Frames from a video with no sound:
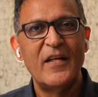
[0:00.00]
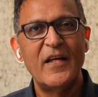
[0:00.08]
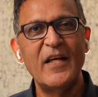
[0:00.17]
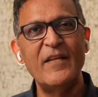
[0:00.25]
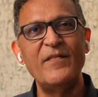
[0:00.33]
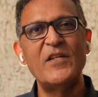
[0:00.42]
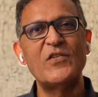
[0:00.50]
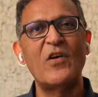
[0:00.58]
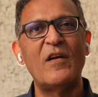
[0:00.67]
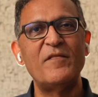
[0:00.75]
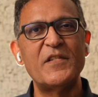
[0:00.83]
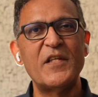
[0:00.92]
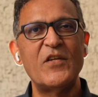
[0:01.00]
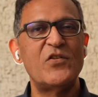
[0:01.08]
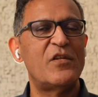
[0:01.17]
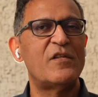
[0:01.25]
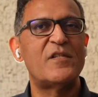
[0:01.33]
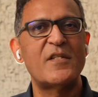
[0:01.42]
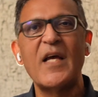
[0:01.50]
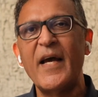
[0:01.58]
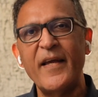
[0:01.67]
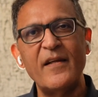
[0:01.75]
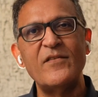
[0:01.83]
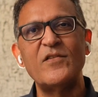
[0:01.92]
in this conversation on
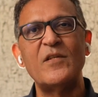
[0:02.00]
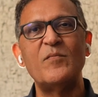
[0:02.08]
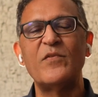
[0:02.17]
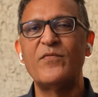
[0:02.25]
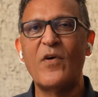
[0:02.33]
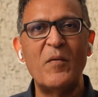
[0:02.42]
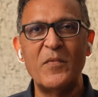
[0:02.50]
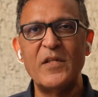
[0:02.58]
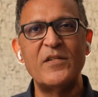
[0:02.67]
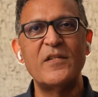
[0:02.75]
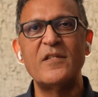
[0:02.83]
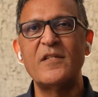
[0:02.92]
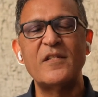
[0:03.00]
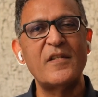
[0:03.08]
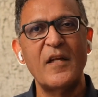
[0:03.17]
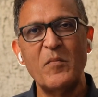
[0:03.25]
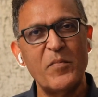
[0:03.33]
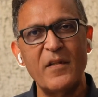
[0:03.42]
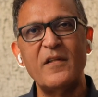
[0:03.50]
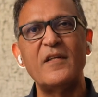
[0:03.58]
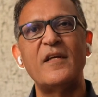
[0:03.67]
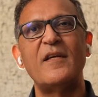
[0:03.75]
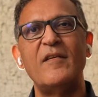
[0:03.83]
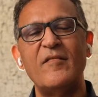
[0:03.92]
science and performance and
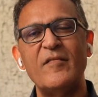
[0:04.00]
sustainability?